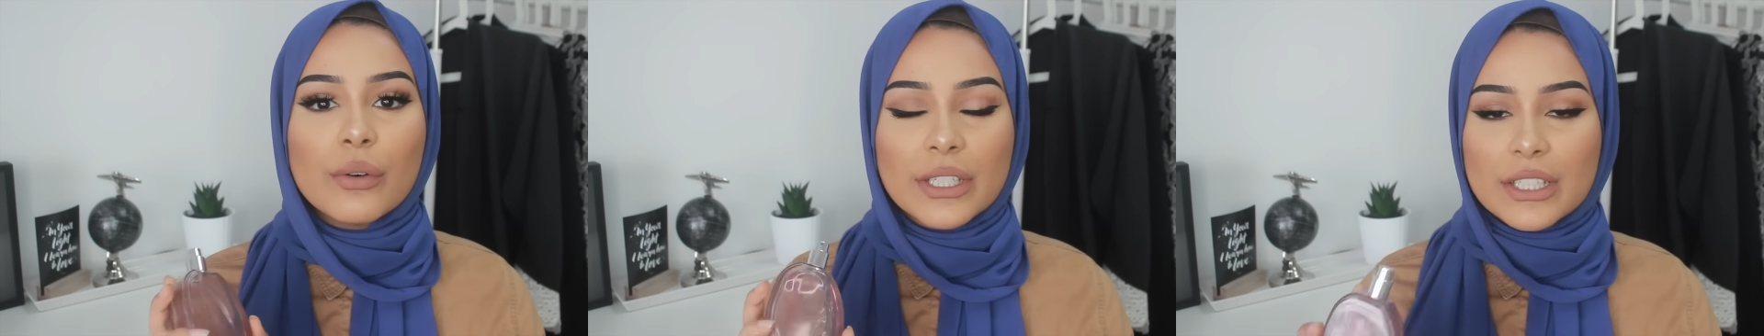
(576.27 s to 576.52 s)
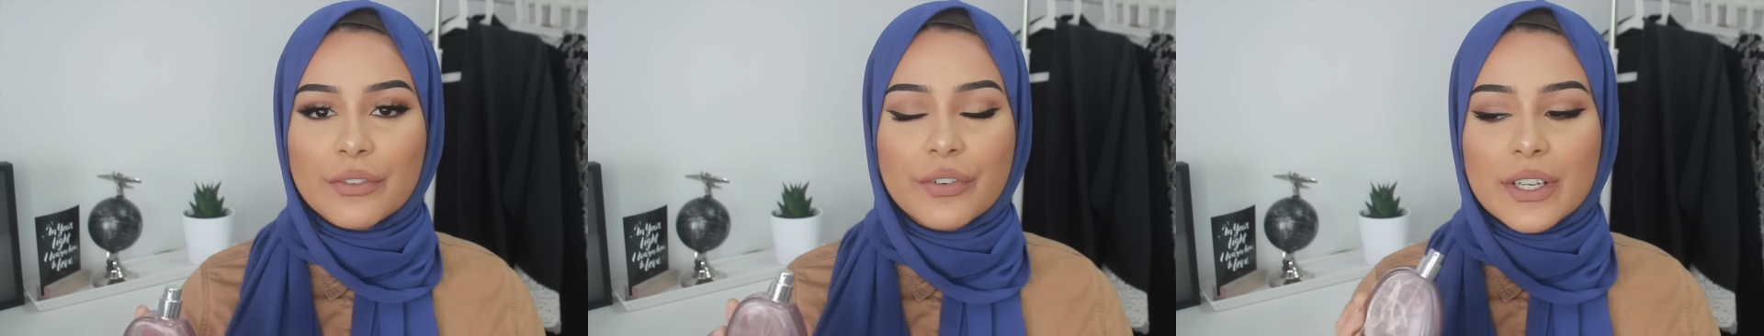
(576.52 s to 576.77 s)
The
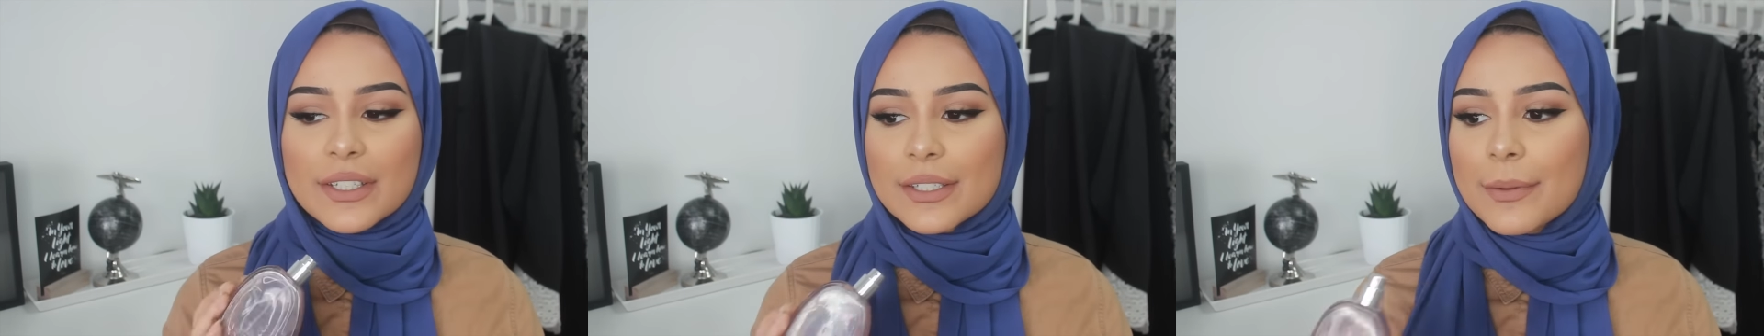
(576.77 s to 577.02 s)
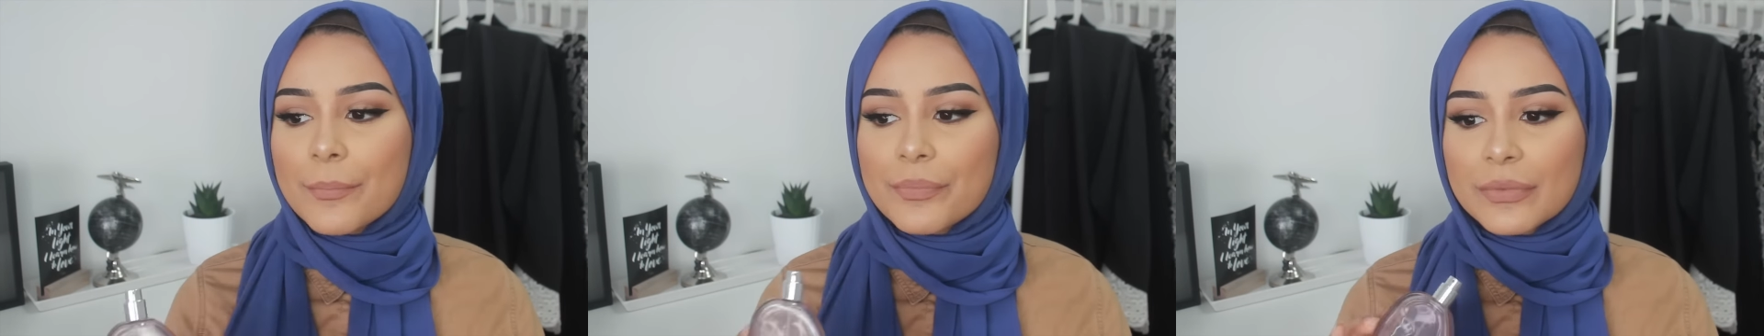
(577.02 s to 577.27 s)
only
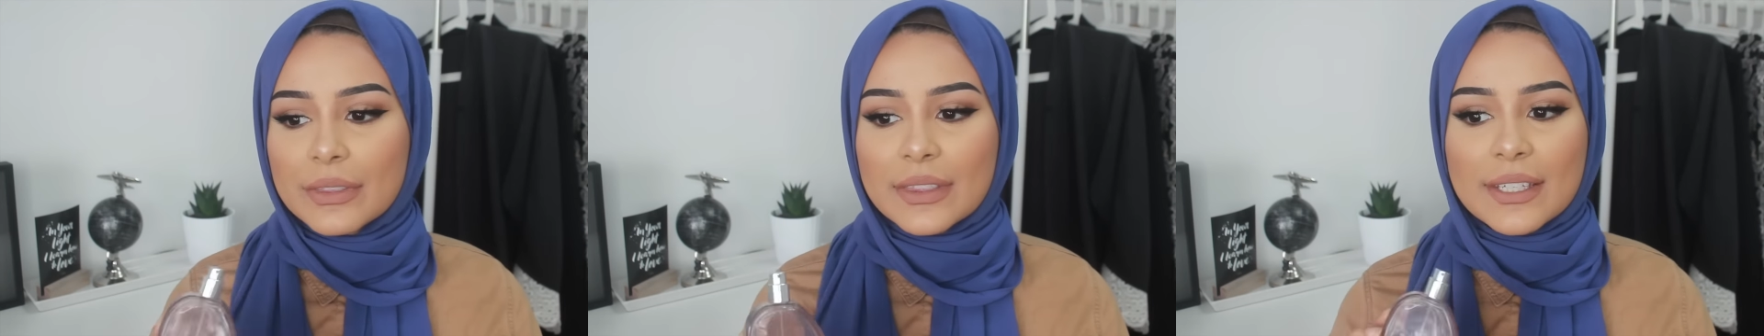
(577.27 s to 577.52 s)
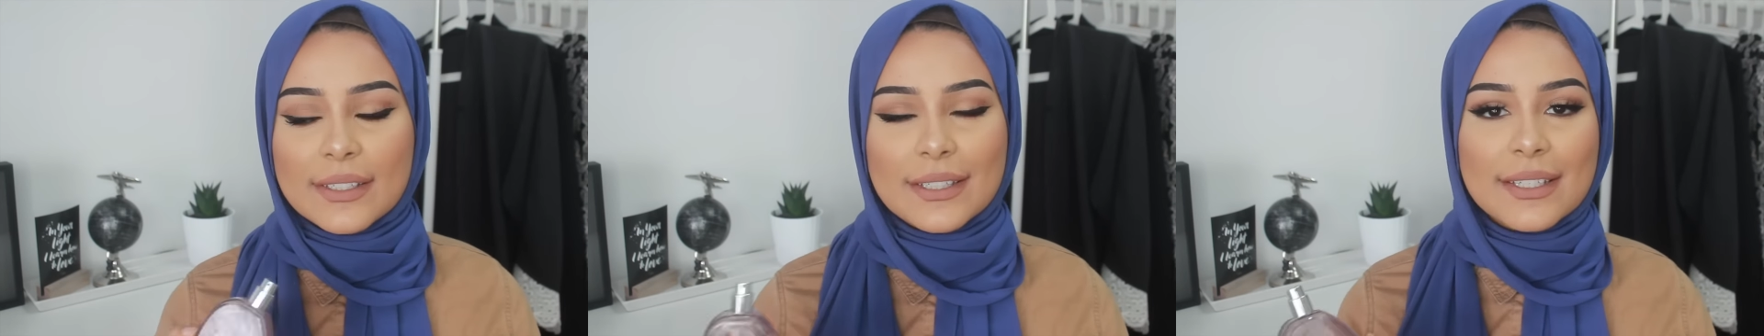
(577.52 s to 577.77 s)
difference,
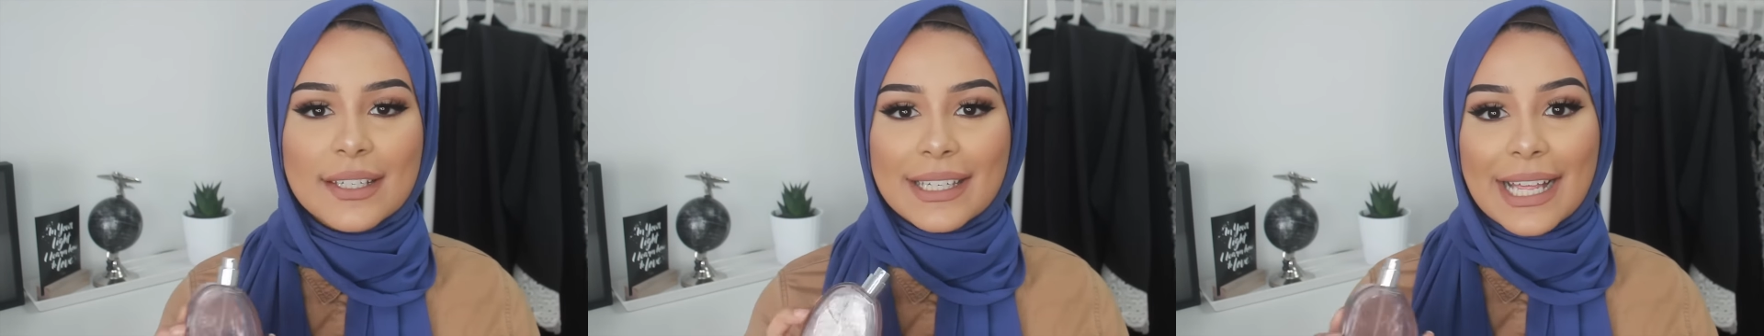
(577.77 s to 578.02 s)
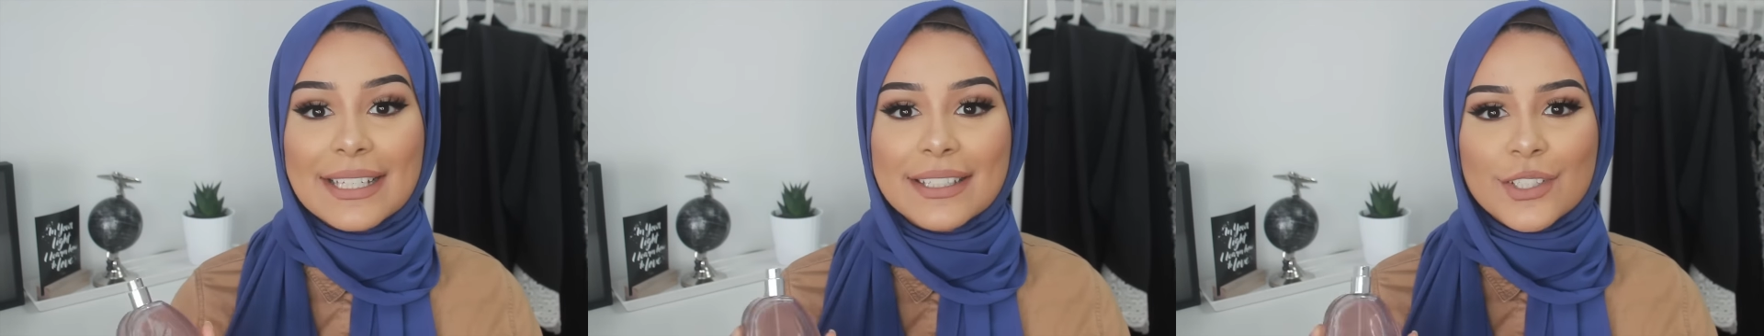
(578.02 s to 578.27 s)
this
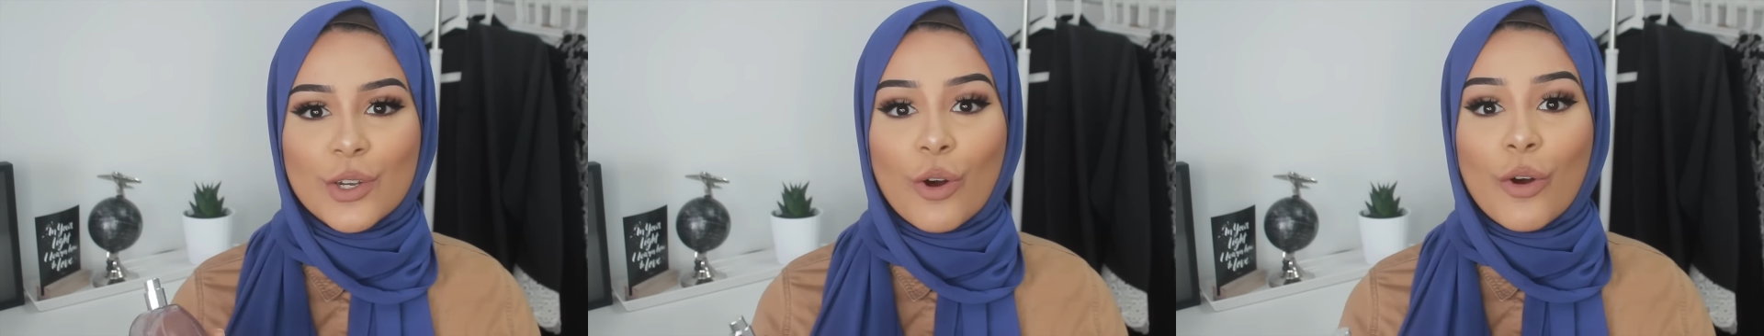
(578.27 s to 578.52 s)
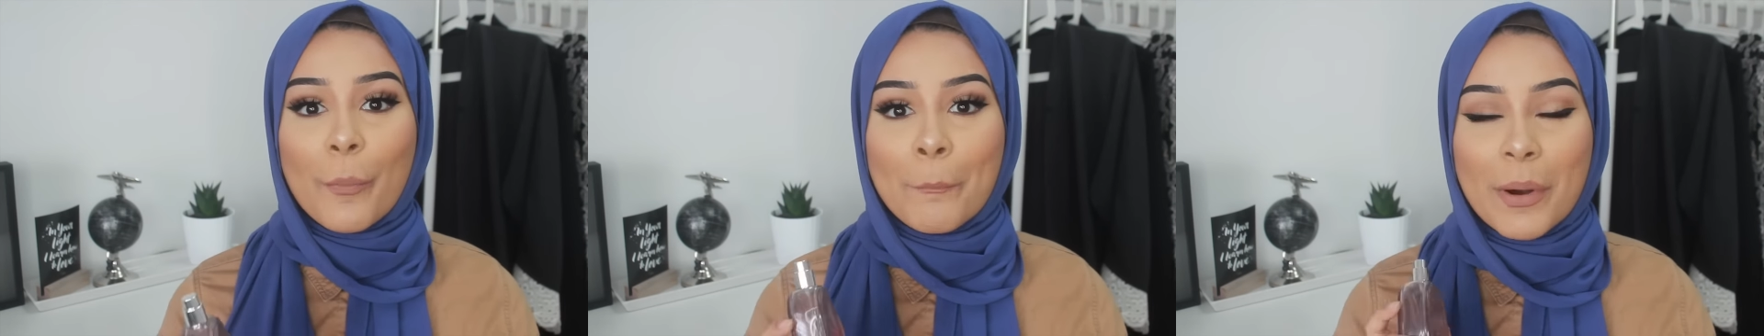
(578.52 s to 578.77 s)
doesn't last as
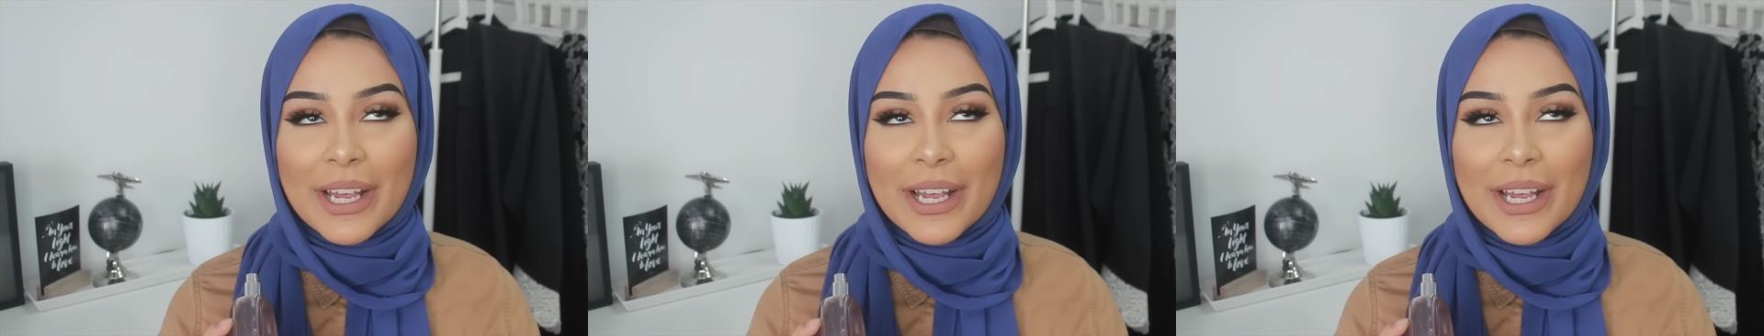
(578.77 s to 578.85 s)
long,